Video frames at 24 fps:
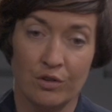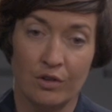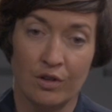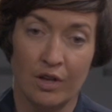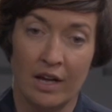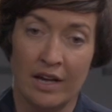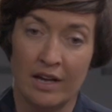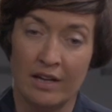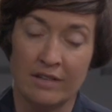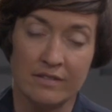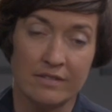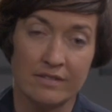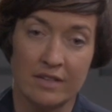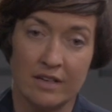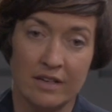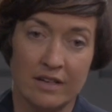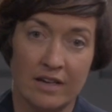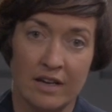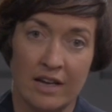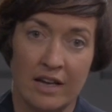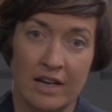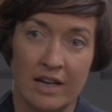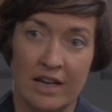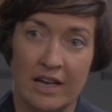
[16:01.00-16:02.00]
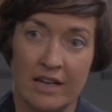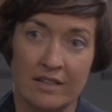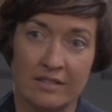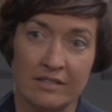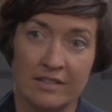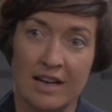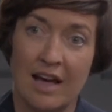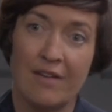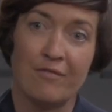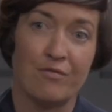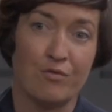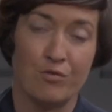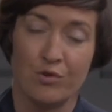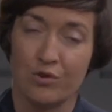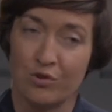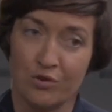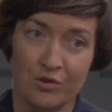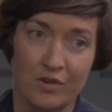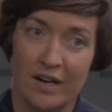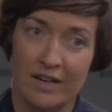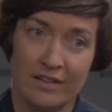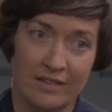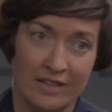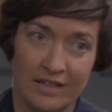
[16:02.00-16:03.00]
it's never a good
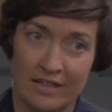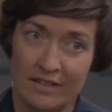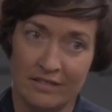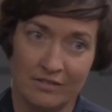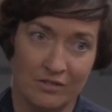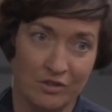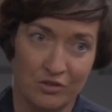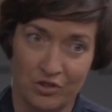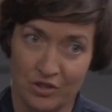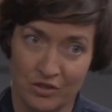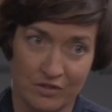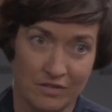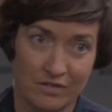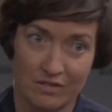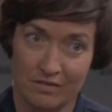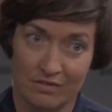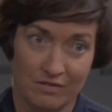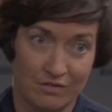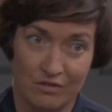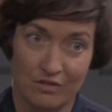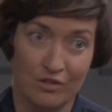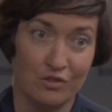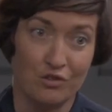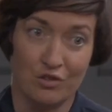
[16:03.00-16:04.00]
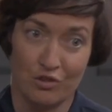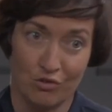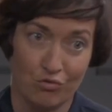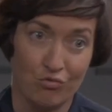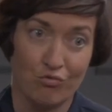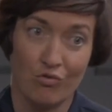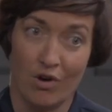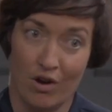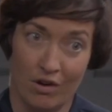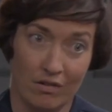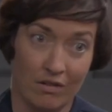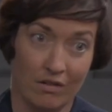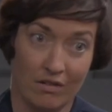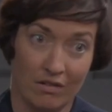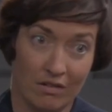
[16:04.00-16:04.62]
idea to just run,